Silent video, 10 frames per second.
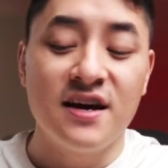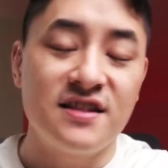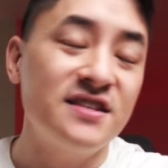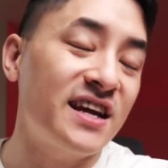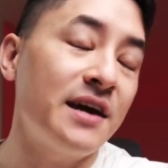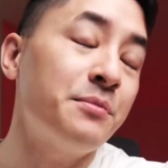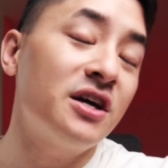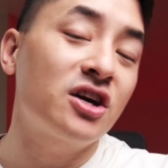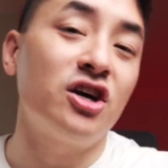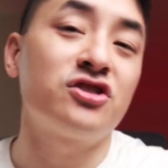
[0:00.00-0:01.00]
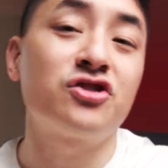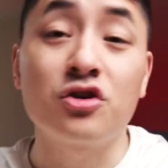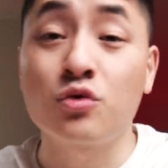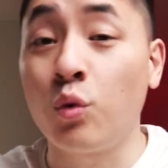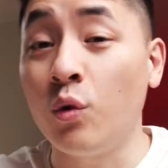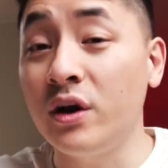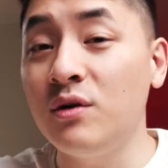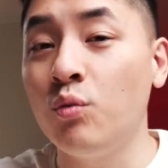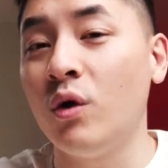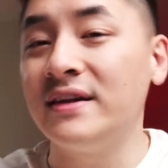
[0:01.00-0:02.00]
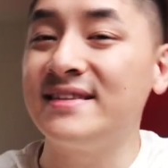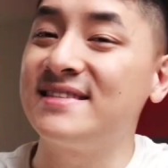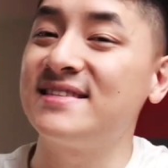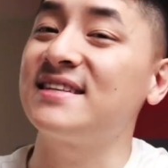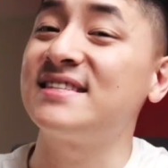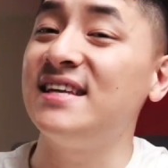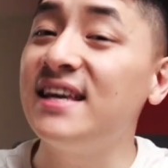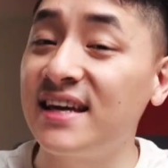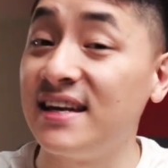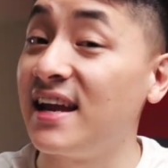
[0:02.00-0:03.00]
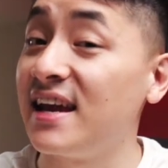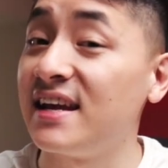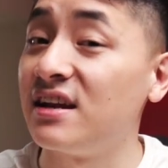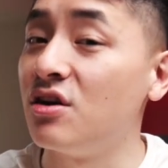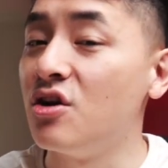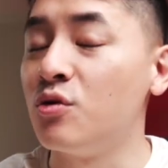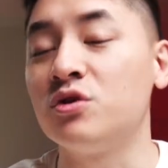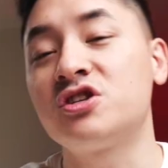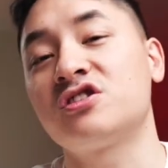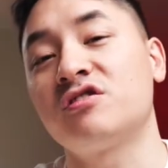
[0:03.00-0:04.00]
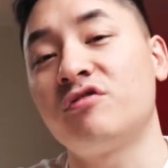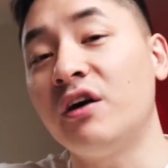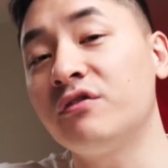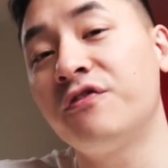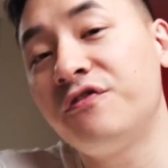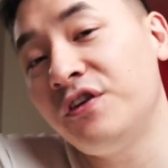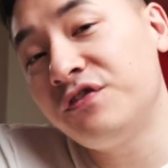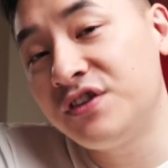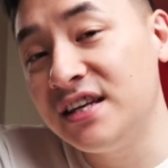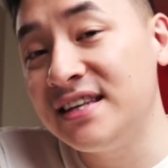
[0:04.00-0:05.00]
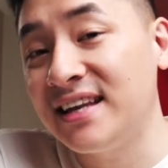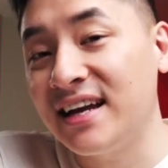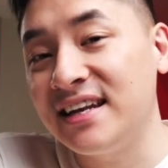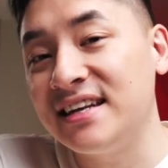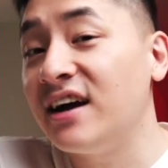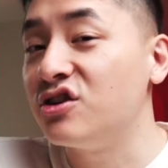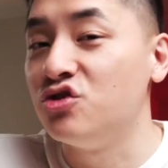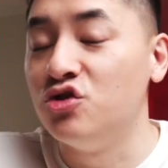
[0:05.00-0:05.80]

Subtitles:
This camera cost 2160 Canadian, which is around $15.99